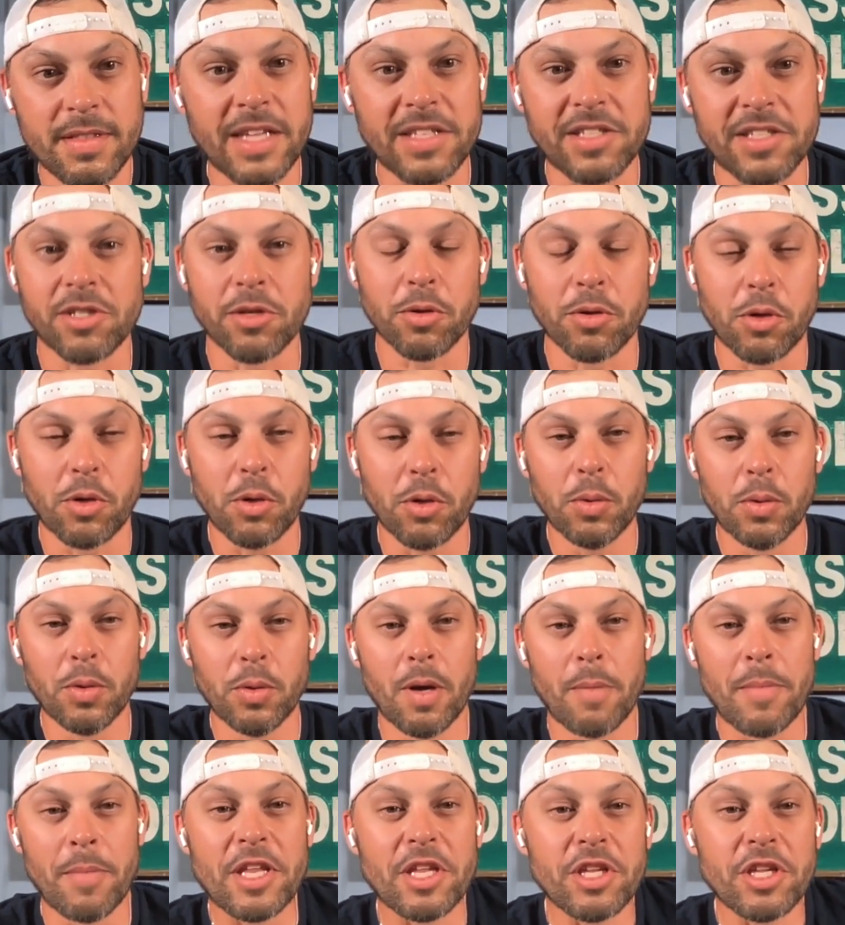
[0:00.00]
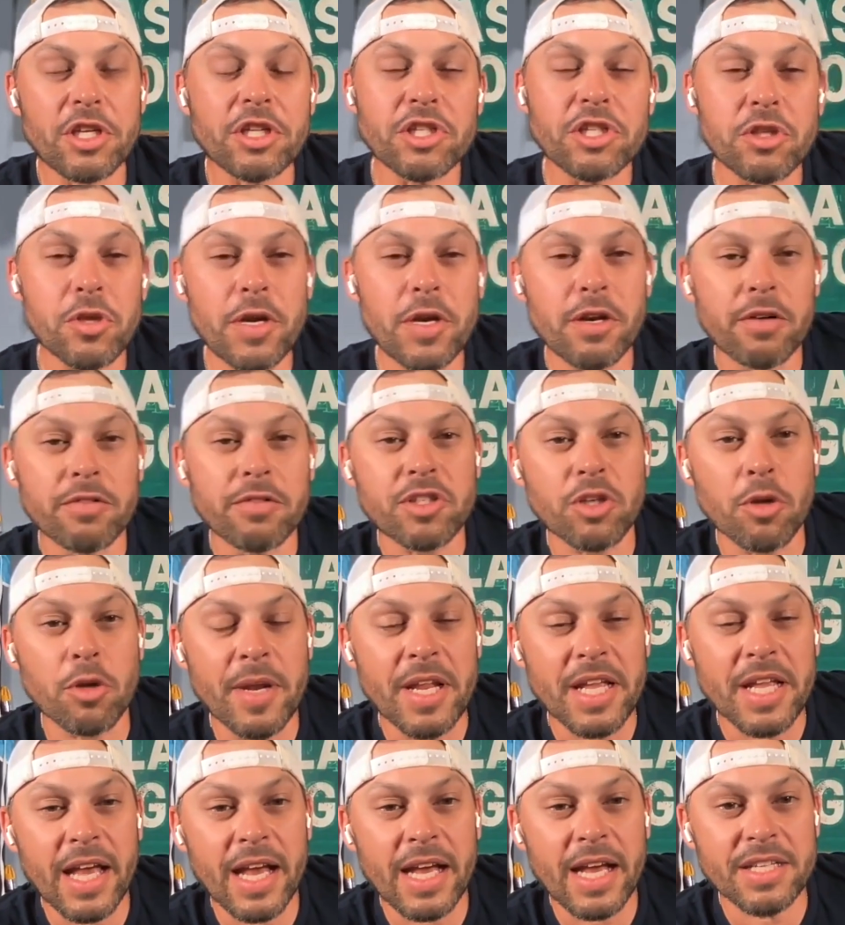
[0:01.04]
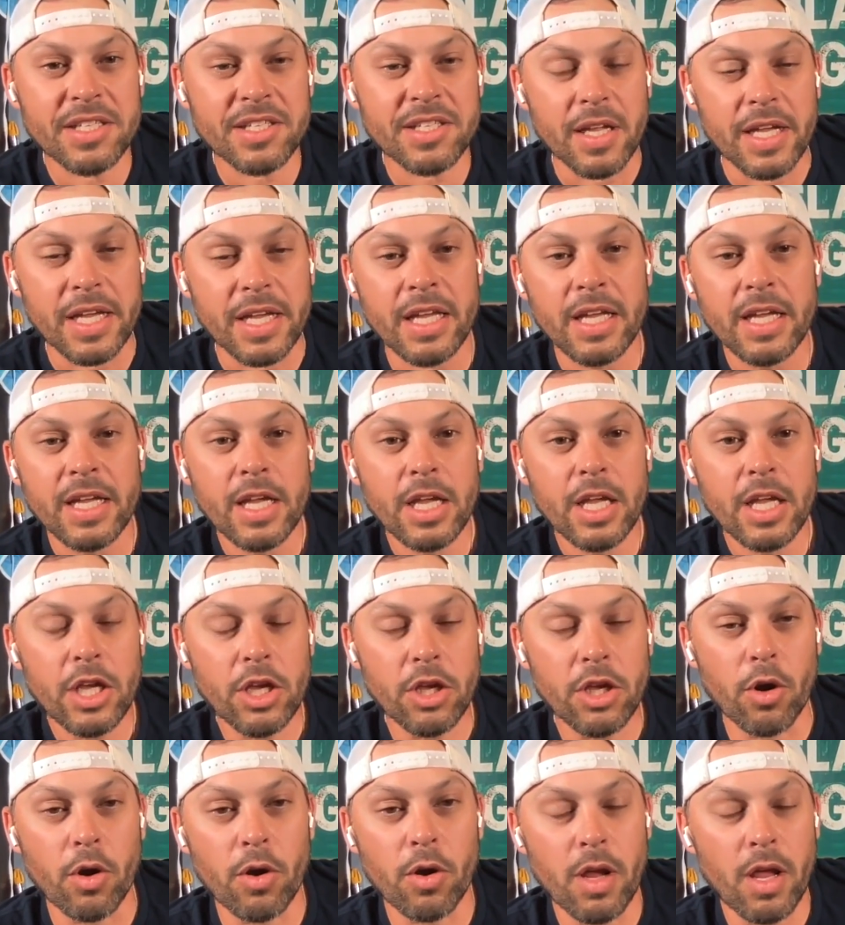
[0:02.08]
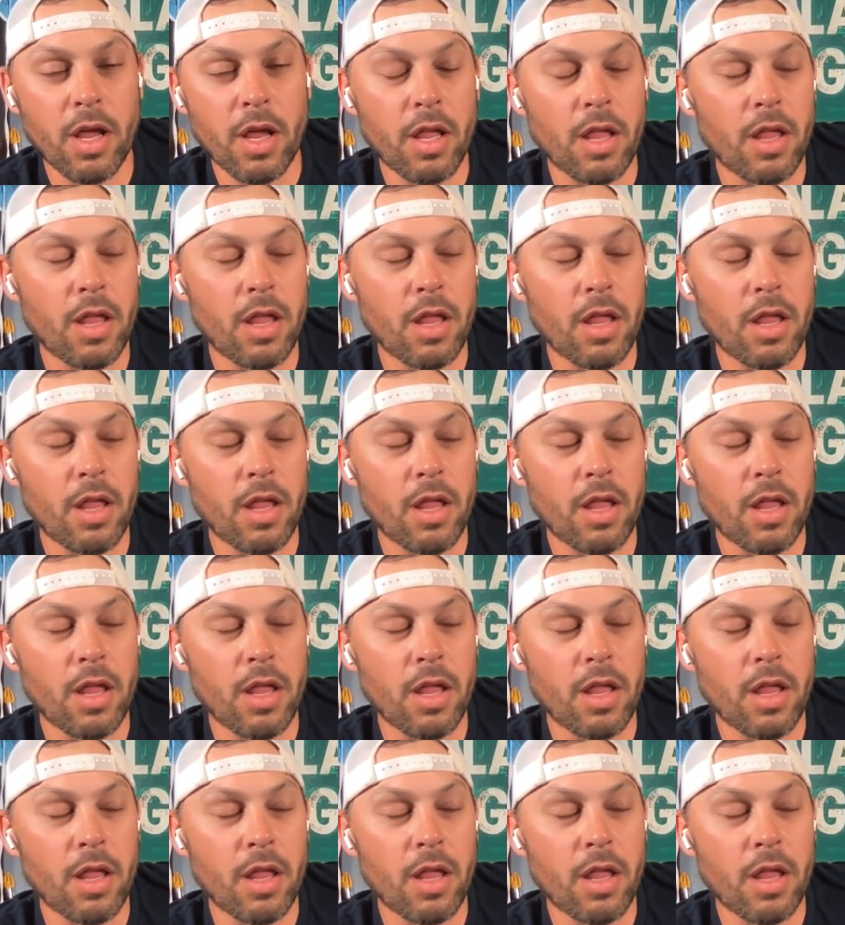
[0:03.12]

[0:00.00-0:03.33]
That's so cool. I mean, because you hear so many guys like you know